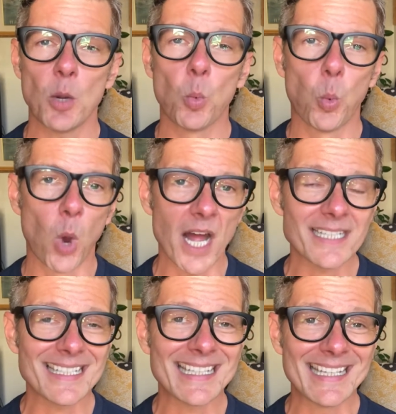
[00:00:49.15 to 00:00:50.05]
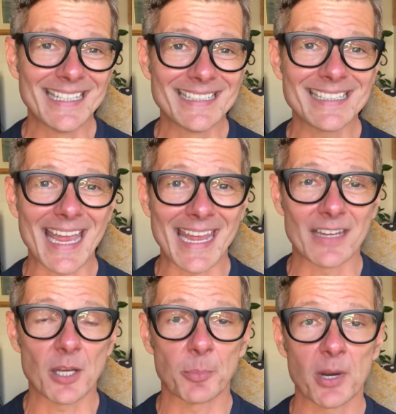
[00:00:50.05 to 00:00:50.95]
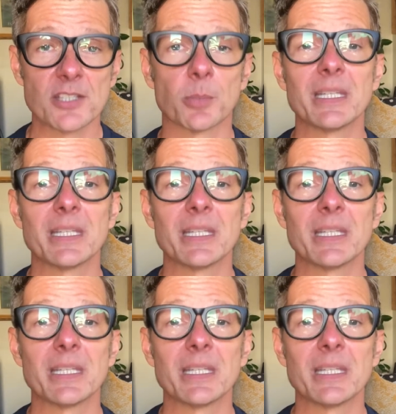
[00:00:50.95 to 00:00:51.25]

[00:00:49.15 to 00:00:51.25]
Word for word: what is an appraisal,